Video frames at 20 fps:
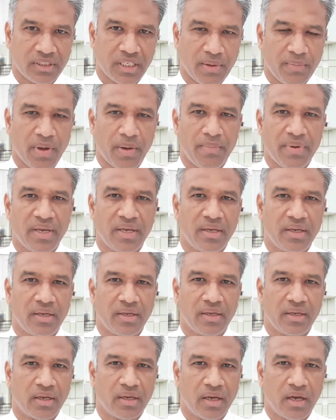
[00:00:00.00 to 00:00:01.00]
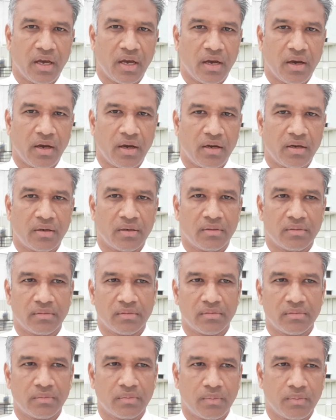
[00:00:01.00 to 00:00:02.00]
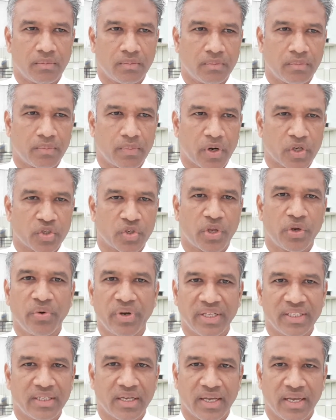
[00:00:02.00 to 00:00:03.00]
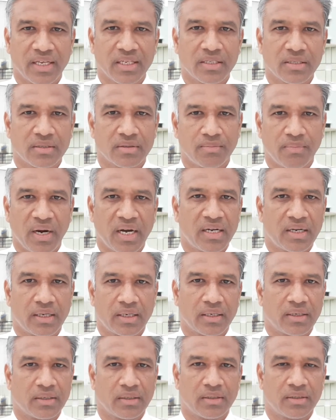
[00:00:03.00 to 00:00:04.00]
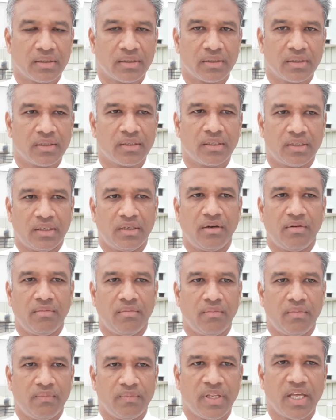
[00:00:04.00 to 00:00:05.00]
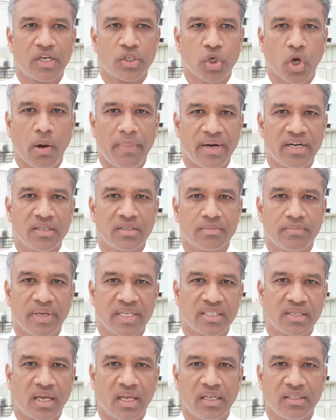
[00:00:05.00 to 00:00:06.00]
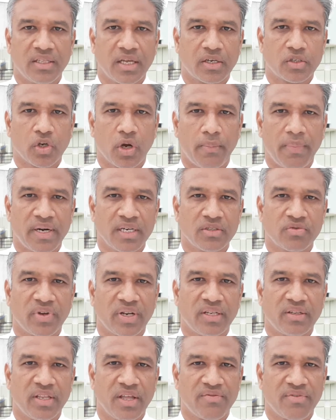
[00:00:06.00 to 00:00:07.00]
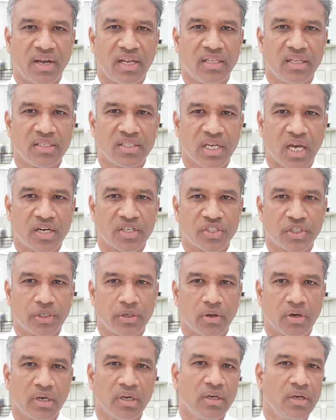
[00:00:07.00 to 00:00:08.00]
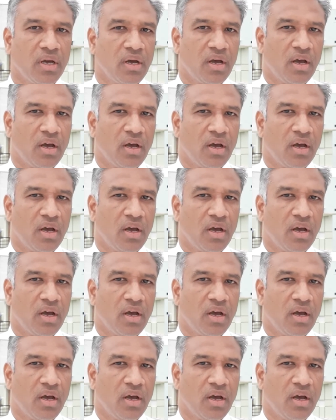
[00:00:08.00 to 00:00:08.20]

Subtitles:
They may be prosecuting the case, but their job ends, basically their job ends when they file the charge sheet or